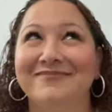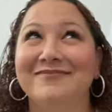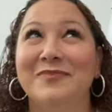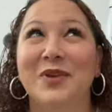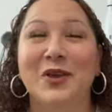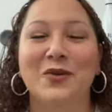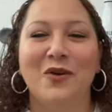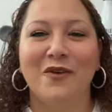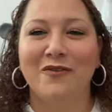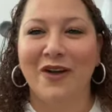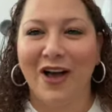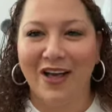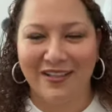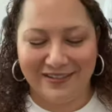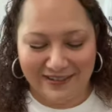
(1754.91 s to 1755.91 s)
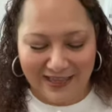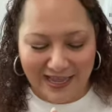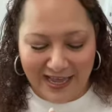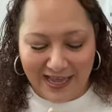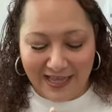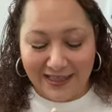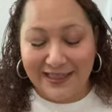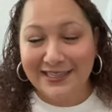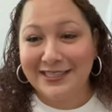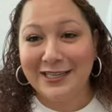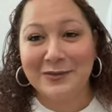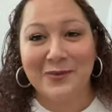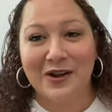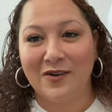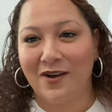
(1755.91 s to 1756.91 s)
Beautiful. This has
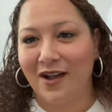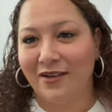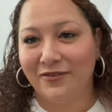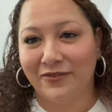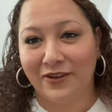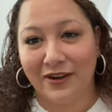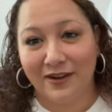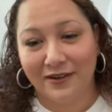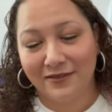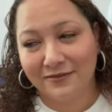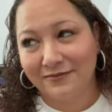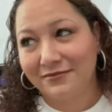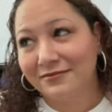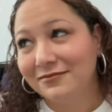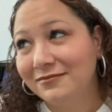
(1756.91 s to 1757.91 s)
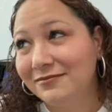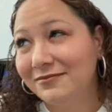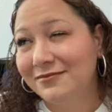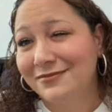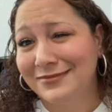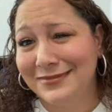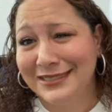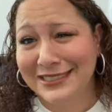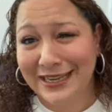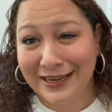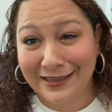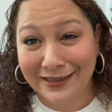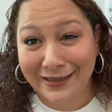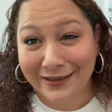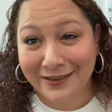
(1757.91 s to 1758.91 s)
been around for 10
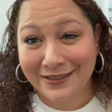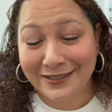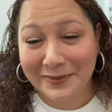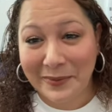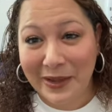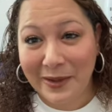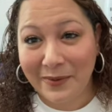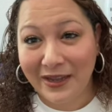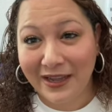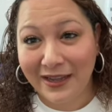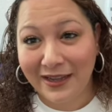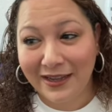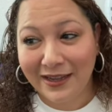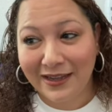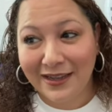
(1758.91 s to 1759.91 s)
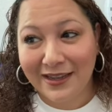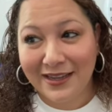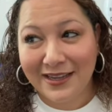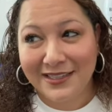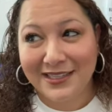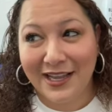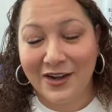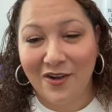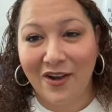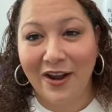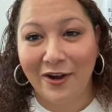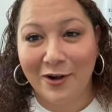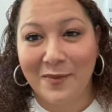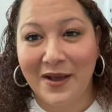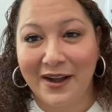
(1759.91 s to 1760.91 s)
years maybe, because I know I
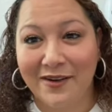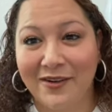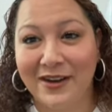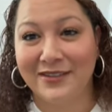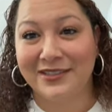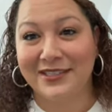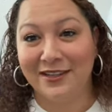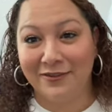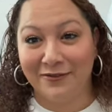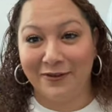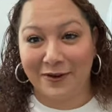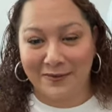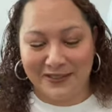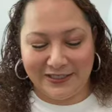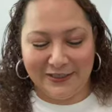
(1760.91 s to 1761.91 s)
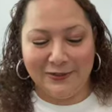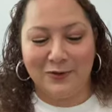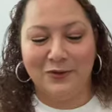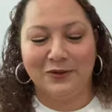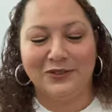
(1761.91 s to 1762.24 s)
heard about it when I was still in pharmacy school.